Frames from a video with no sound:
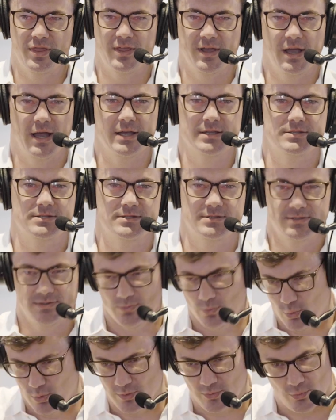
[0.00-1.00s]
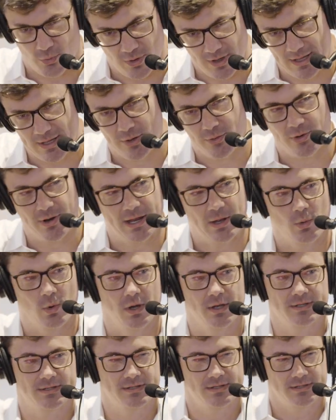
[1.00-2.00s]
thing I would reiterate
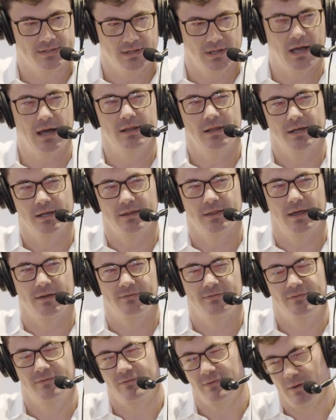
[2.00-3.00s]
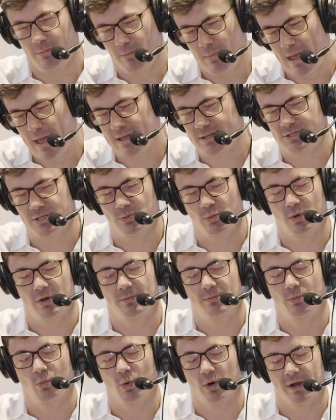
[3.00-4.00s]
was it's a lot like imagine
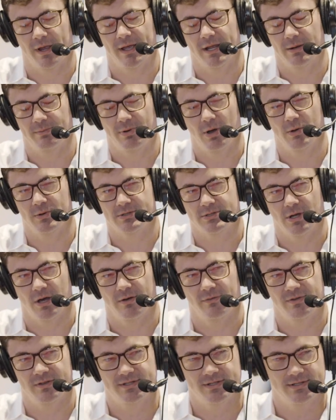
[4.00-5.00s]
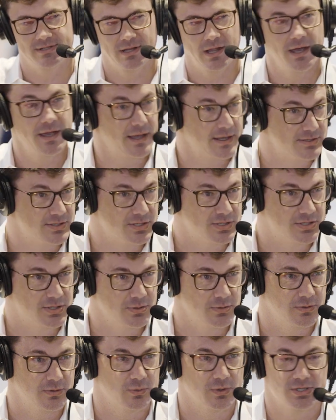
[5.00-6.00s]
what working in a post office is like as a
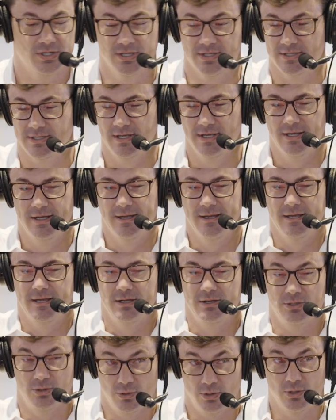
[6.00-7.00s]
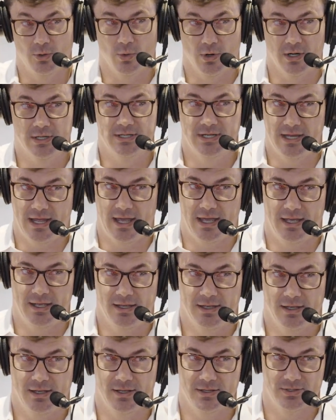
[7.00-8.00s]
student, which is do your work
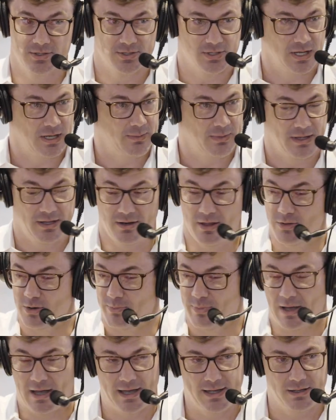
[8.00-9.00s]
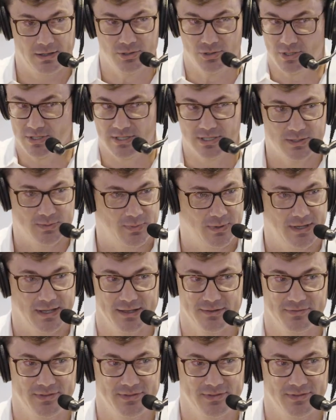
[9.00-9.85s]
today because there's going to be another pile just as big,